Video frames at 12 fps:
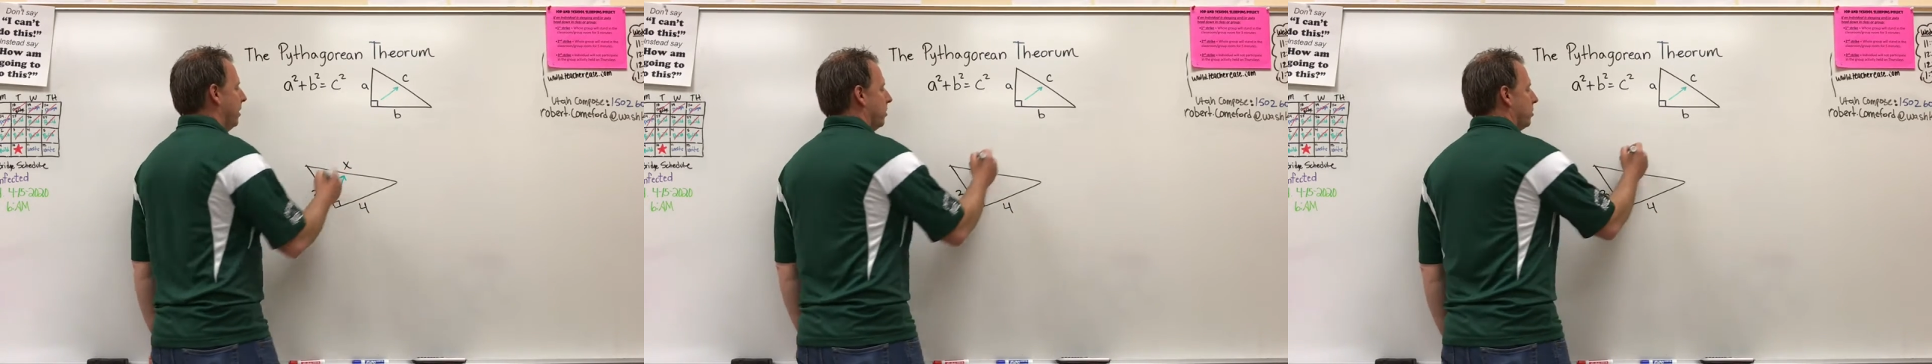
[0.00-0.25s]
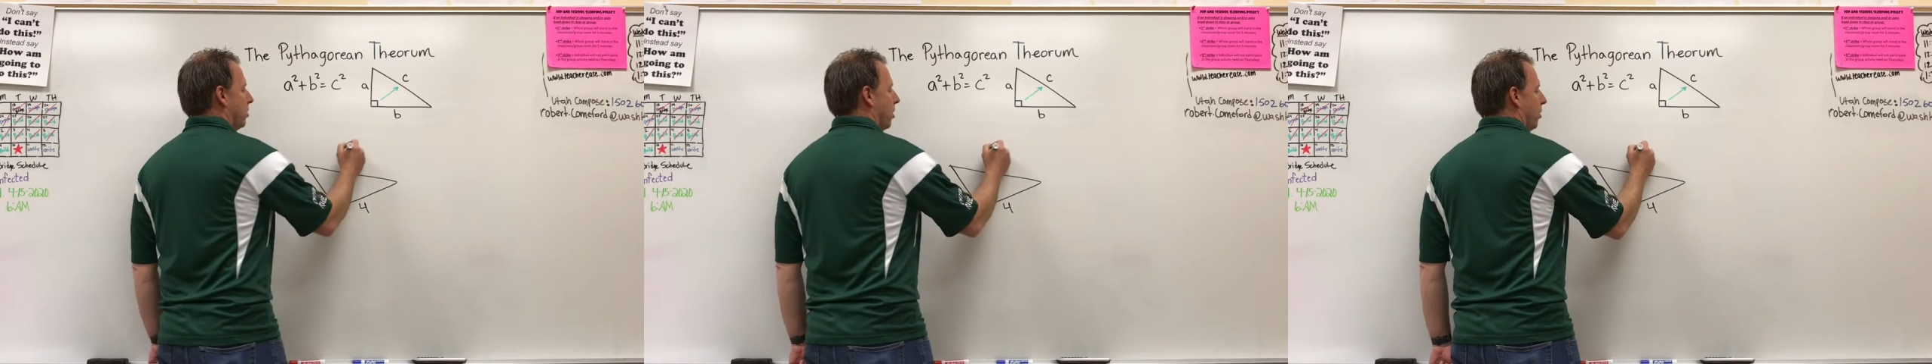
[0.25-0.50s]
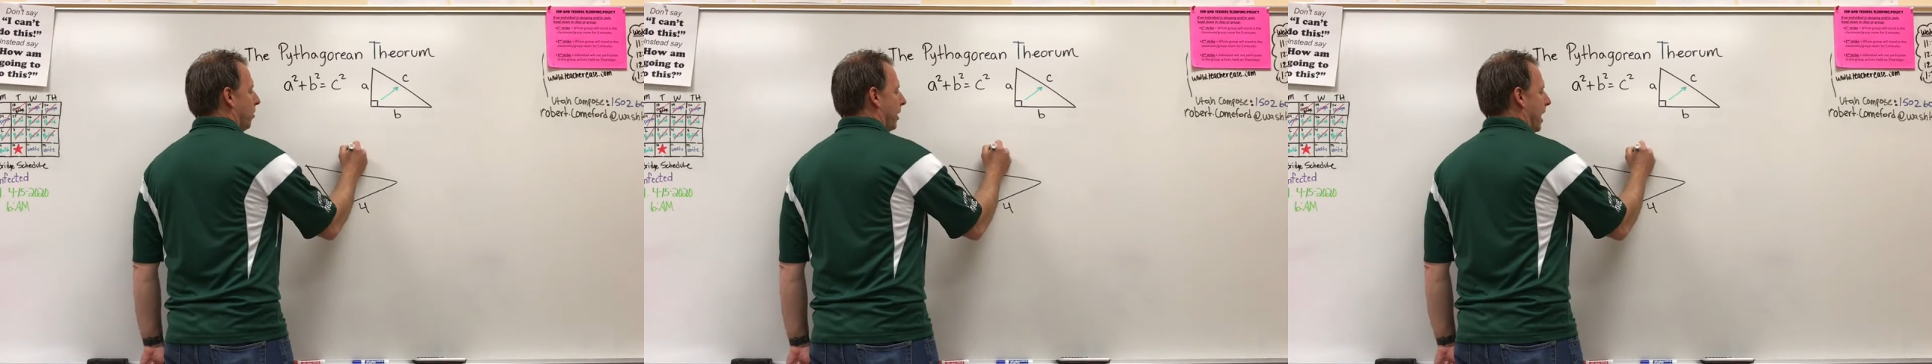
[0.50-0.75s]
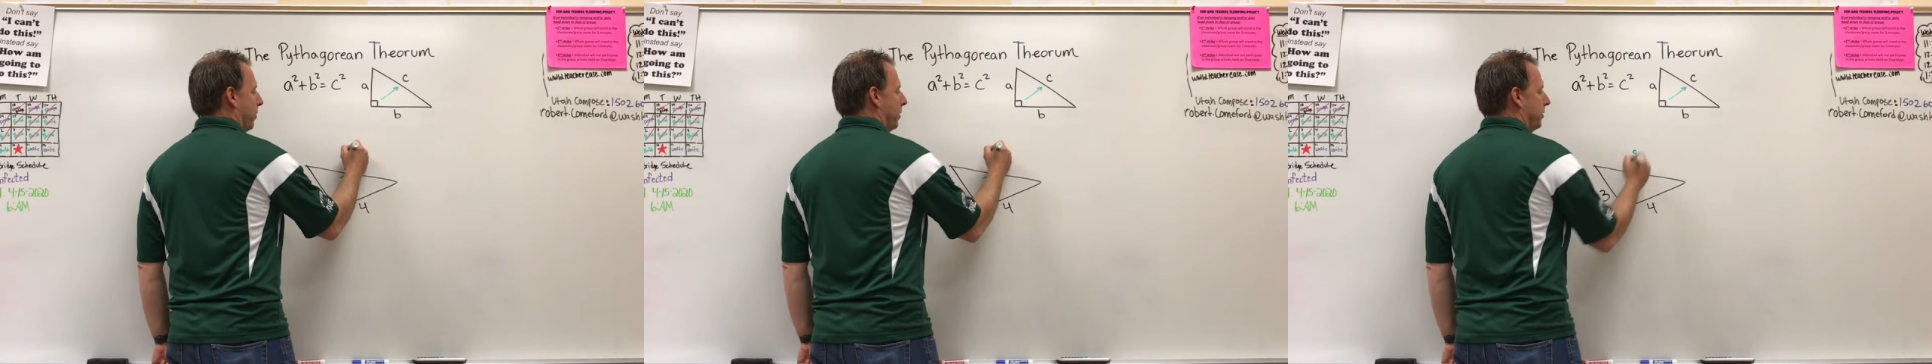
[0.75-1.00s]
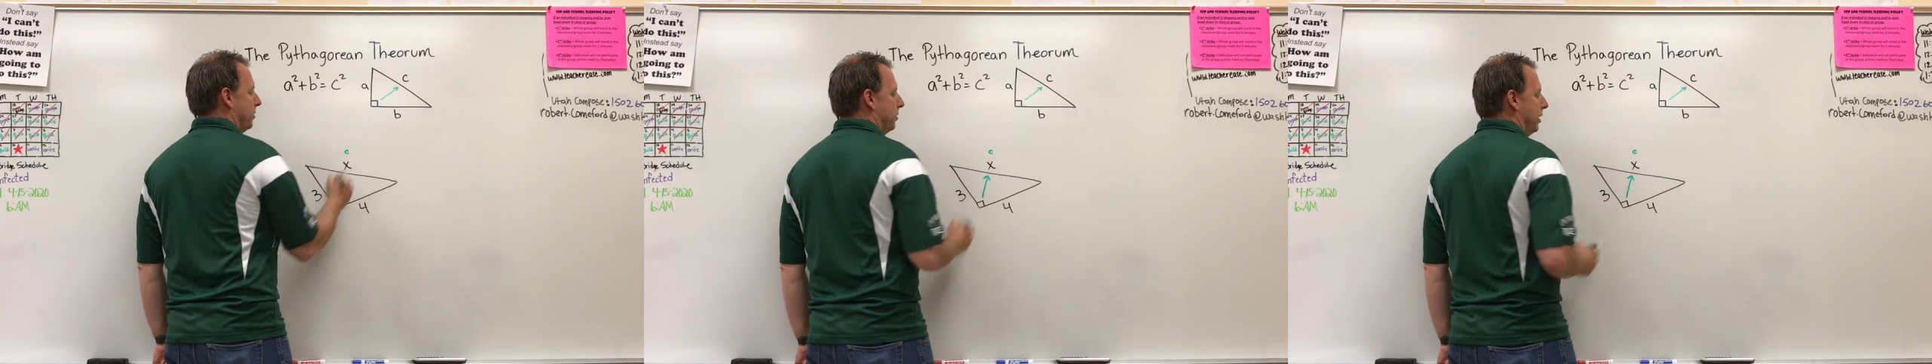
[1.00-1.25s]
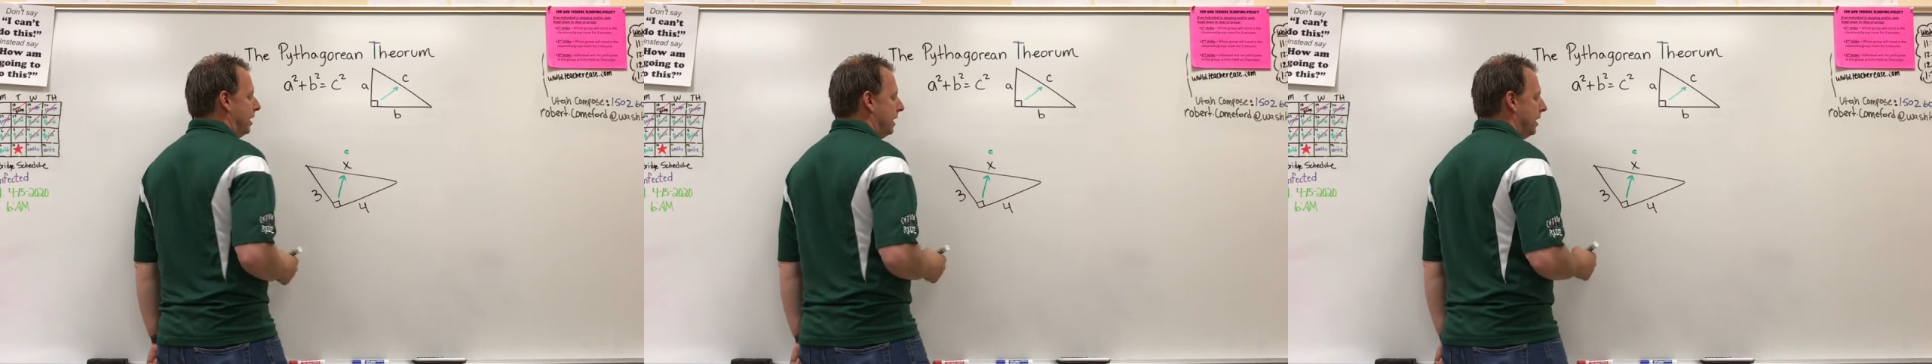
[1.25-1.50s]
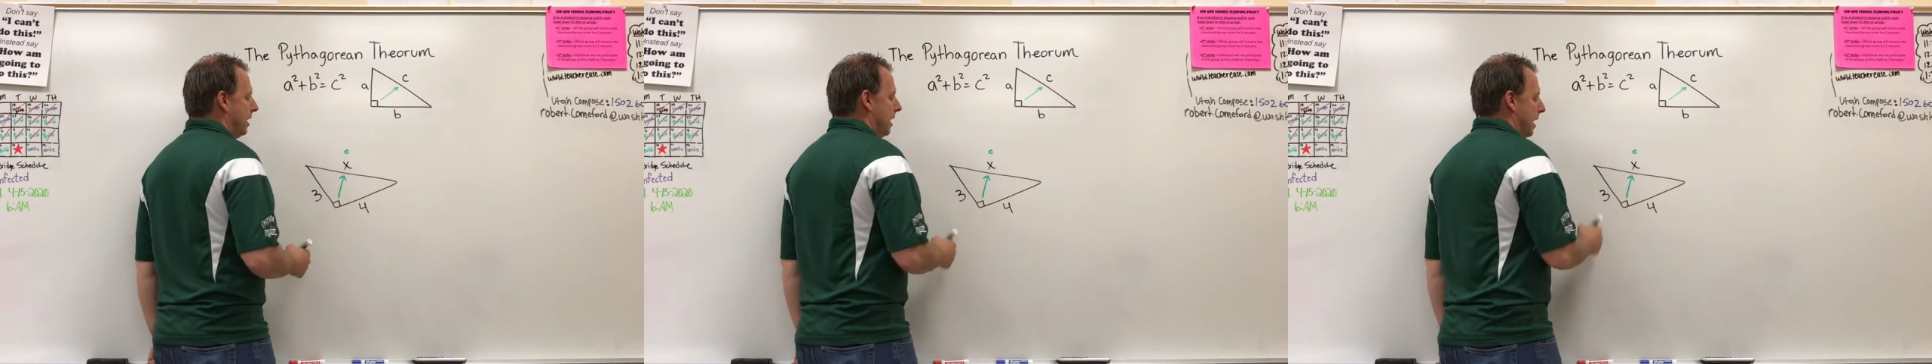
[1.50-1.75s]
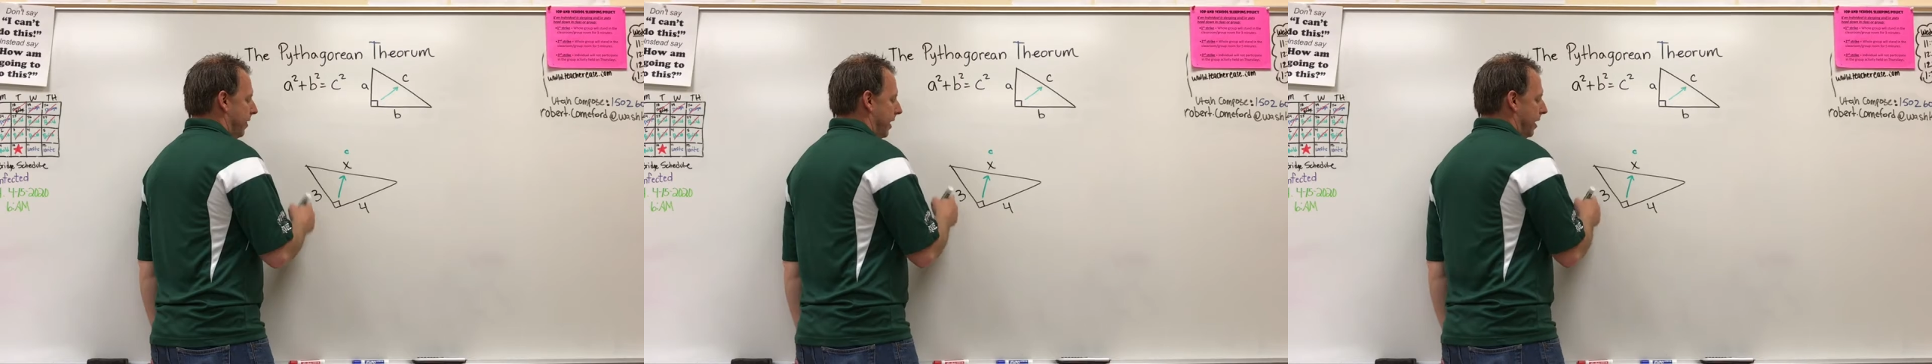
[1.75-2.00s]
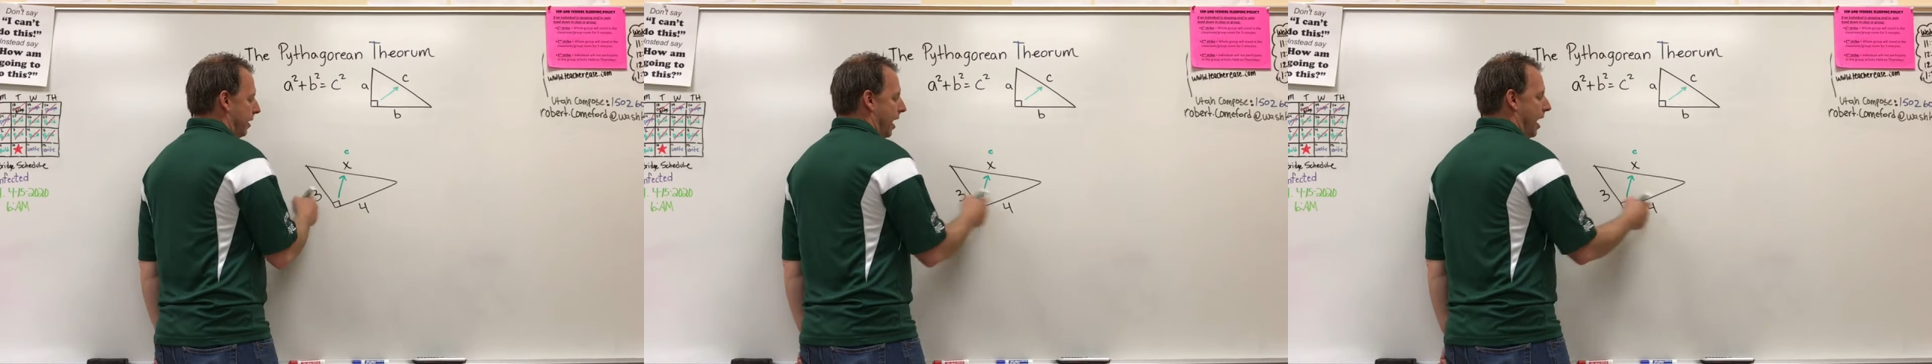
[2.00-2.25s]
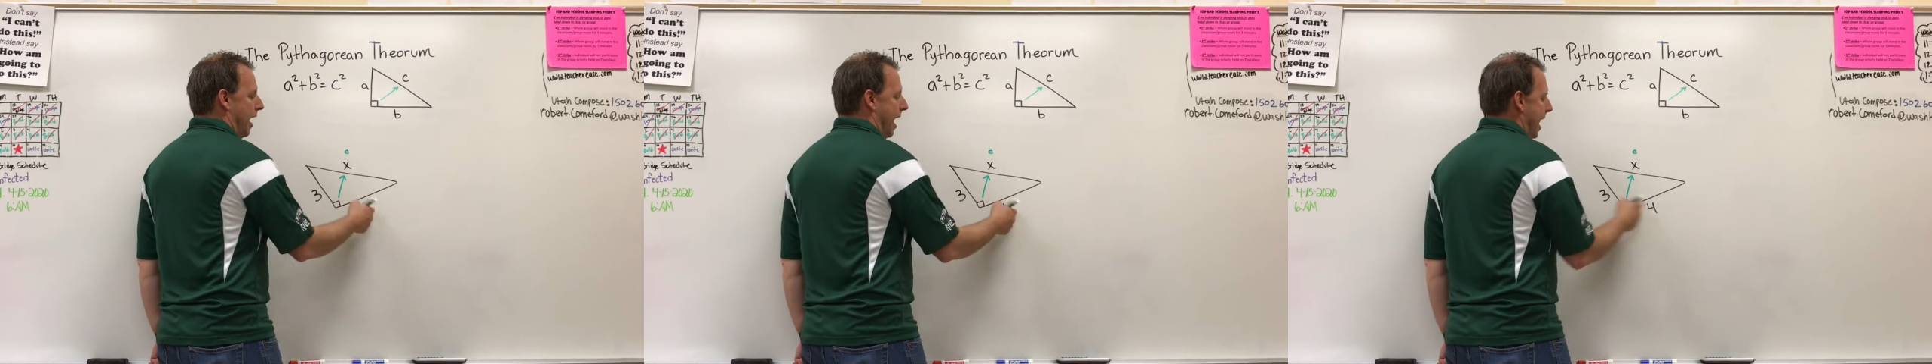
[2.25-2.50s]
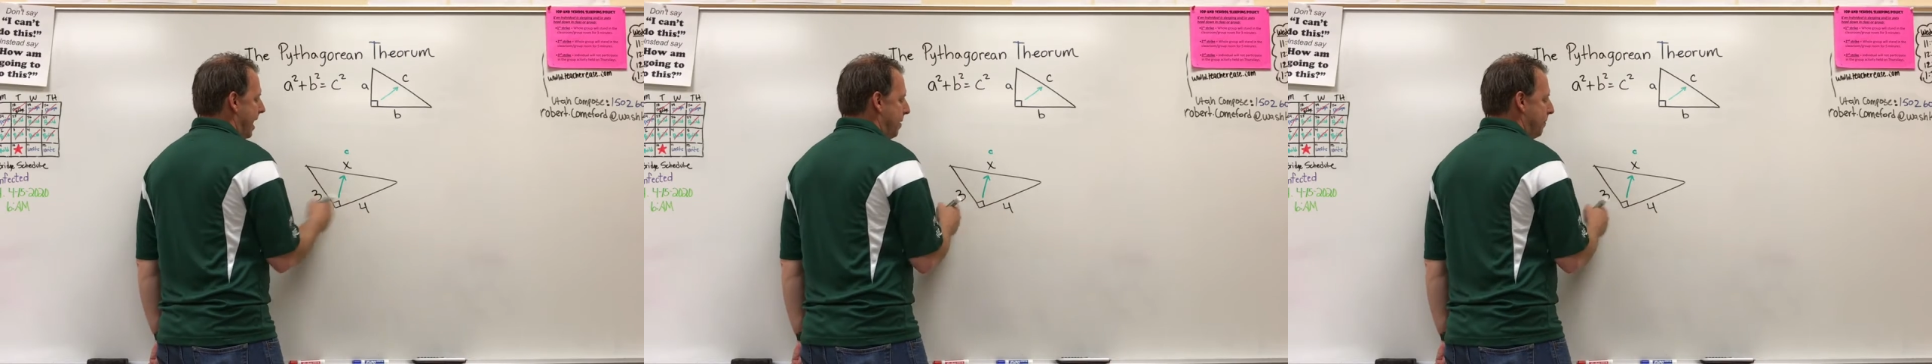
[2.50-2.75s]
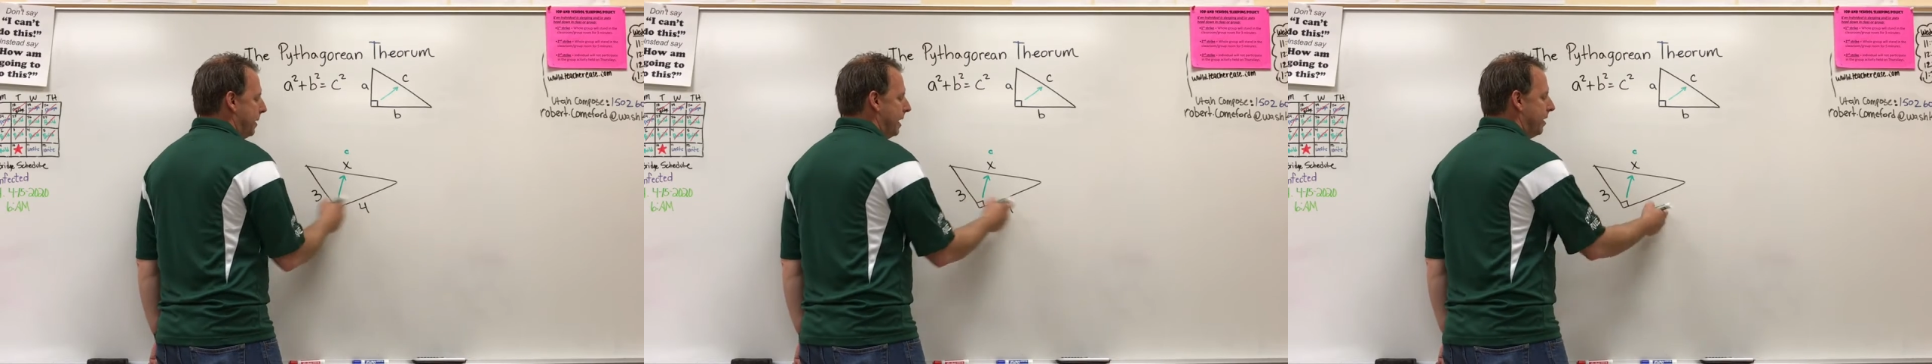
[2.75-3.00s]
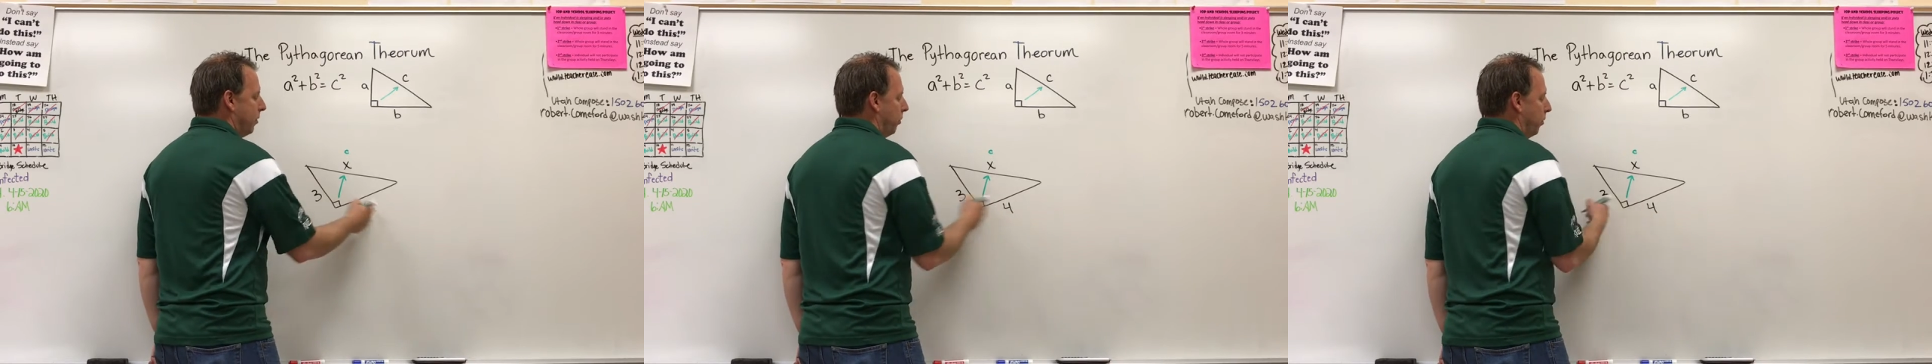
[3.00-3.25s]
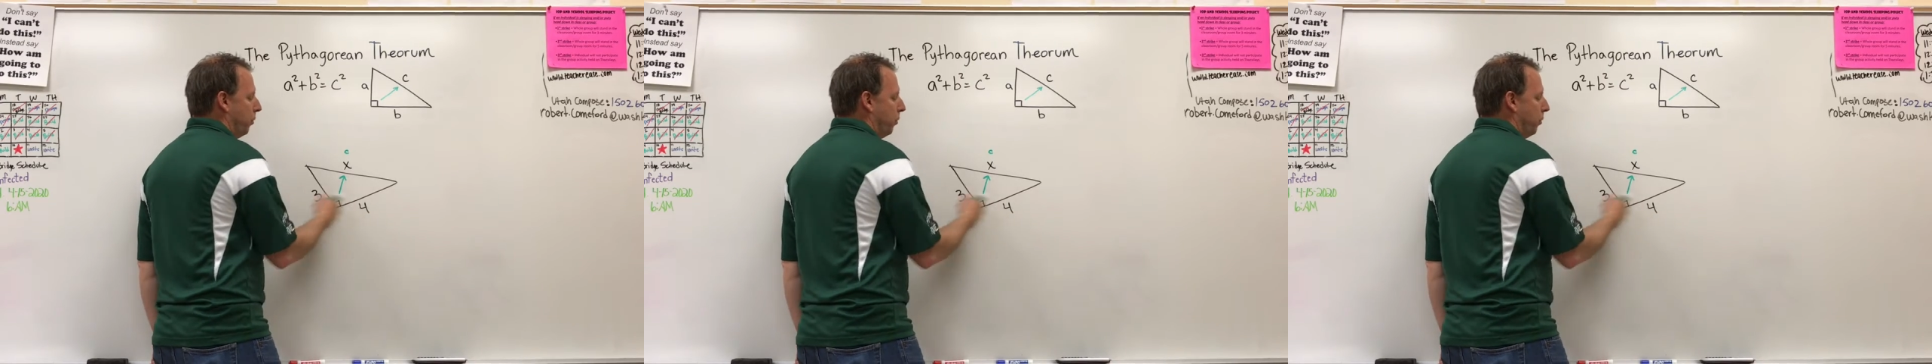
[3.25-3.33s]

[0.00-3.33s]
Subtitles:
So that one's C. And then A and B,